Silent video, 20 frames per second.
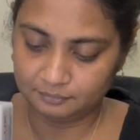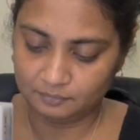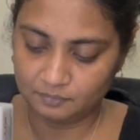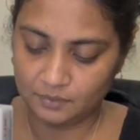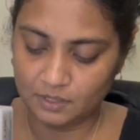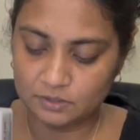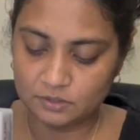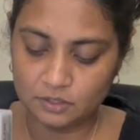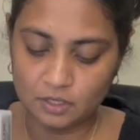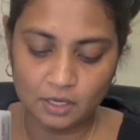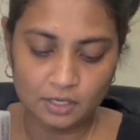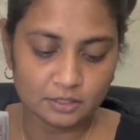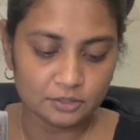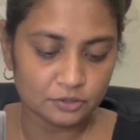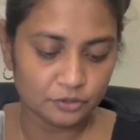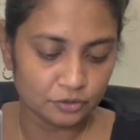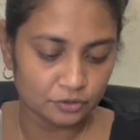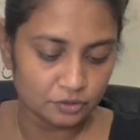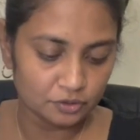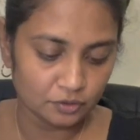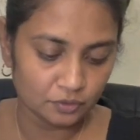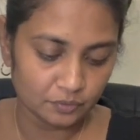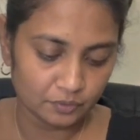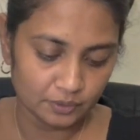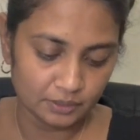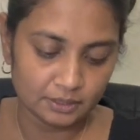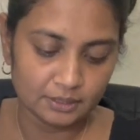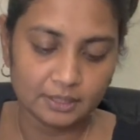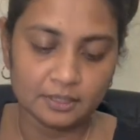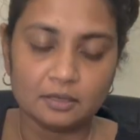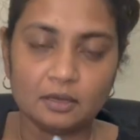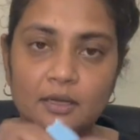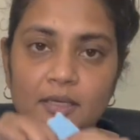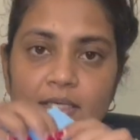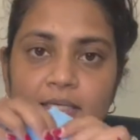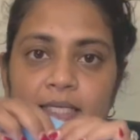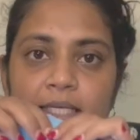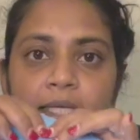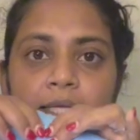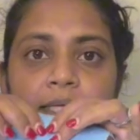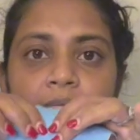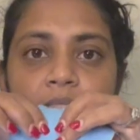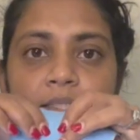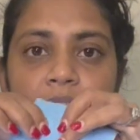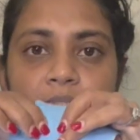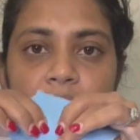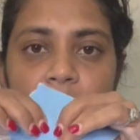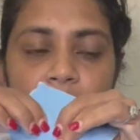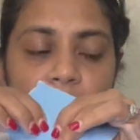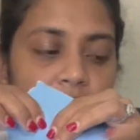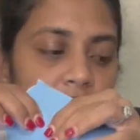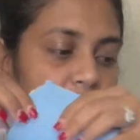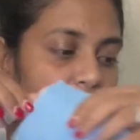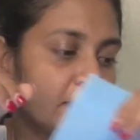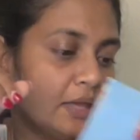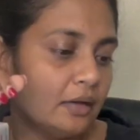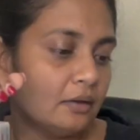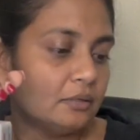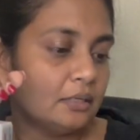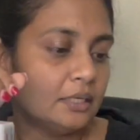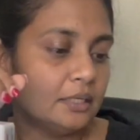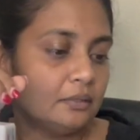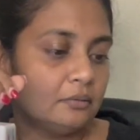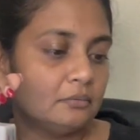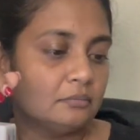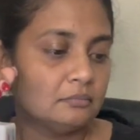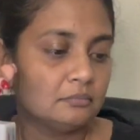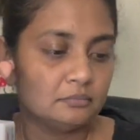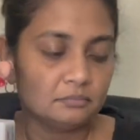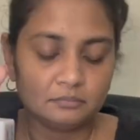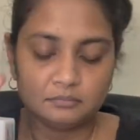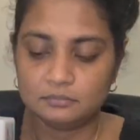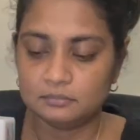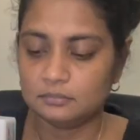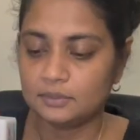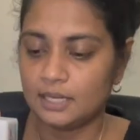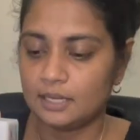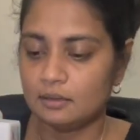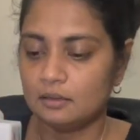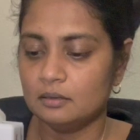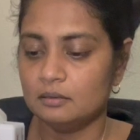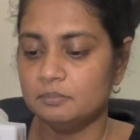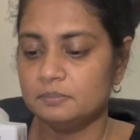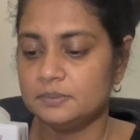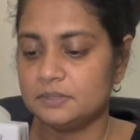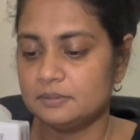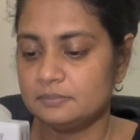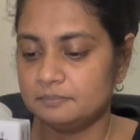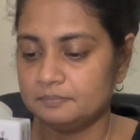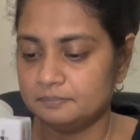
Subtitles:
As long as you're sewing like on the inside of that line, that helps.